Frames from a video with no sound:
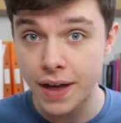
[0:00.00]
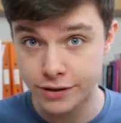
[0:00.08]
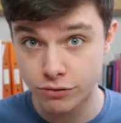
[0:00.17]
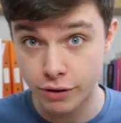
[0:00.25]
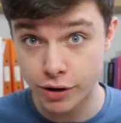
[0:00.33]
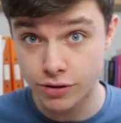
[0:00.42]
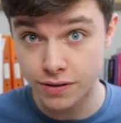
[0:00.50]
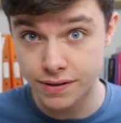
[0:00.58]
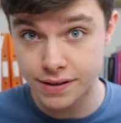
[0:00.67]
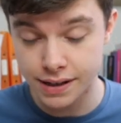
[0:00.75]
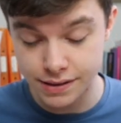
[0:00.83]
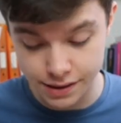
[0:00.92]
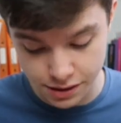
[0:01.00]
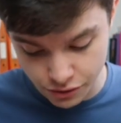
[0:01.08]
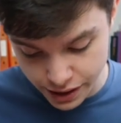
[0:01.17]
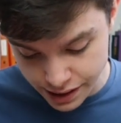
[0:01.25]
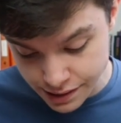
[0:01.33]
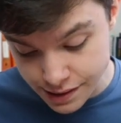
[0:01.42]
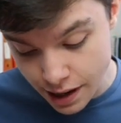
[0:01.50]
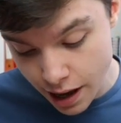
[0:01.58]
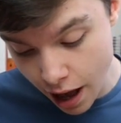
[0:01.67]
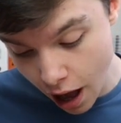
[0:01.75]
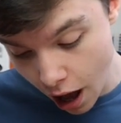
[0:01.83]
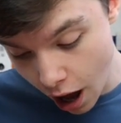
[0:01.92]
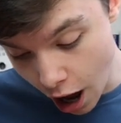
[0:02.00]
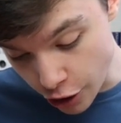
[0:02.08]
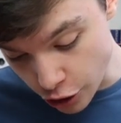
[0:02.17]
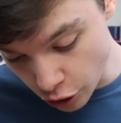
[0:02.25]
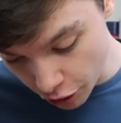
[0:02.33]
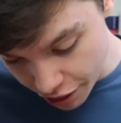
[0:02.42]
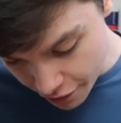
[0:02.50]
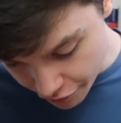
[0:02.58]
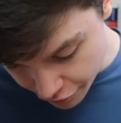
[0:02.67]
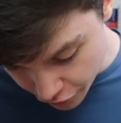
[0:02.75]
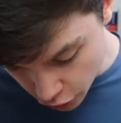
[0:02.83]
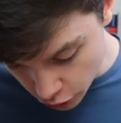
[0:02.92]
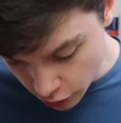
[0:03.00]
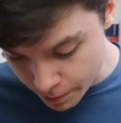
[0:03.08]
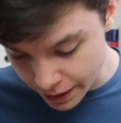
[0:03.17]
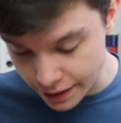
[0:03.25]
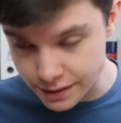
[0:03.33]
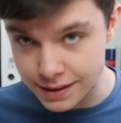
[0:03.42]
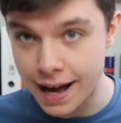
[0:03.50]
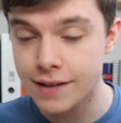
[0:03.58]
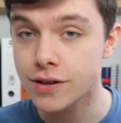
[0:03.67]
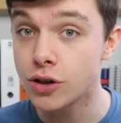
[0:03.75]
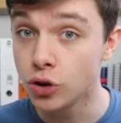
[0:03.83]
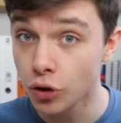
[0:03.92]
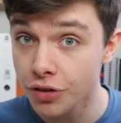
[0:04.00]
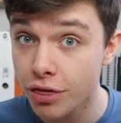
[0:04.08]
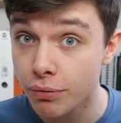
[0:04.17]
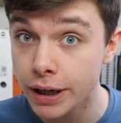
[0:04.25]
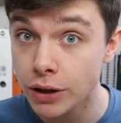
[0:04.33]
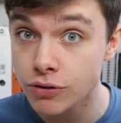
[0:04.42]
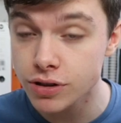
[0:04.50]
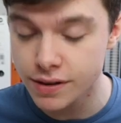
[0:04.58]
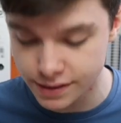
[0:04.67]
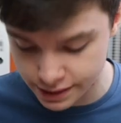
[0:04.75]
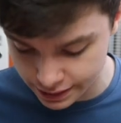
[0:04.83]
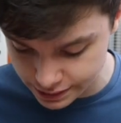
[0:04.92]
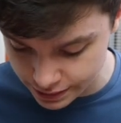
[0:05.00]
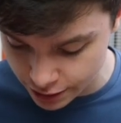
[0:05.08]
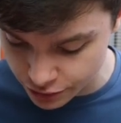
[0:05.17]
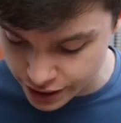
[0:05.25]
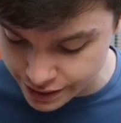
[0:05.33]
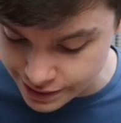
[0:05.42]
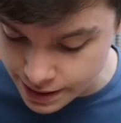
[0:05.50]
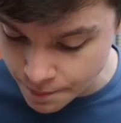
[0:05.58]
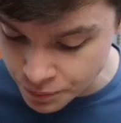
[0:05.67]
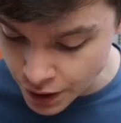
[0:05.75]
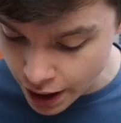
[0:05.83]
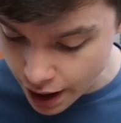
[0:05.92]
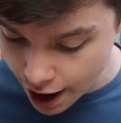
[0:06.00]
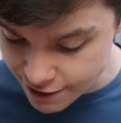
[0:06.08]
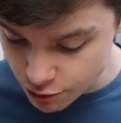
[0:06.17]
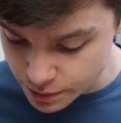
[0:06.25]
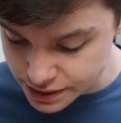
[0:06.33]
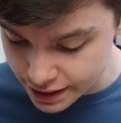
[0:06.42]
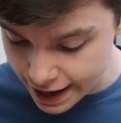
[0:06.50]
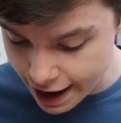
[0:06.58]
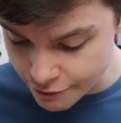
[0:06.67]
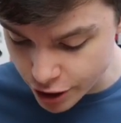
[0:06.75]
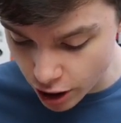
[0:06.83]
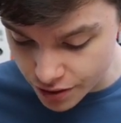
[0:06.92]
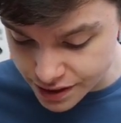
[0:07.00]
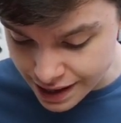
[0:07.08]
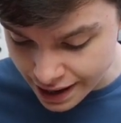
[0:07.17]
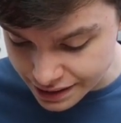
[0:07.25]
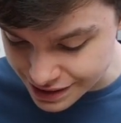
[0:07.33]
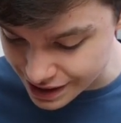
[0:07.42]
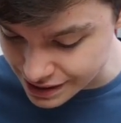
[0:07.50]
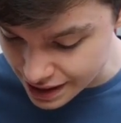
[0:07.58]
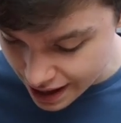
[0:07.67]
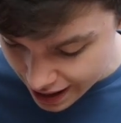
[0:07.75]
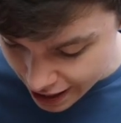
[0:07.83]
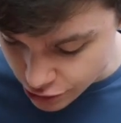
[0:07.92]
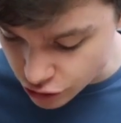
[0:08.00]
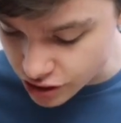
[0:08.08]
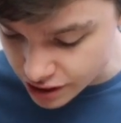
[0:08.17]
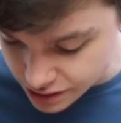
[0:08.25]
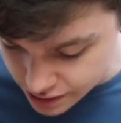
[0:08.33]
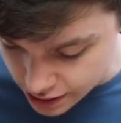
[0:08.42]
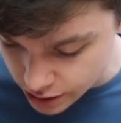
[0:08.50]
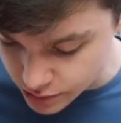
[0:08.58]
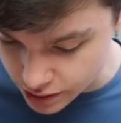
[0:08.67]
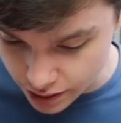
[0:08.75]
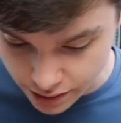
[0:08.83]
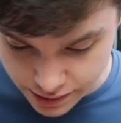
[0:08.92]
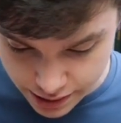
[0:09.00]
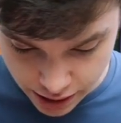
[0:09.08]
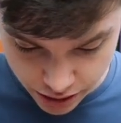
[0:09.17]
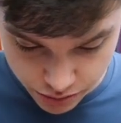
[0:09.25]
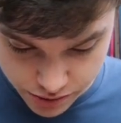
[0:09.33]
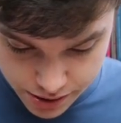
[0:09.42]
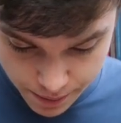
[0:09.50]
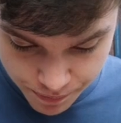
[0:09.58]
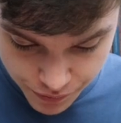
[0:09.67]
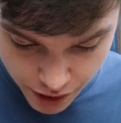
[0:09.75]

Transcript: that's 360 degrees. Another full, because that's another 360 degrees. And if we were to carry on this axis, it just continues and continues.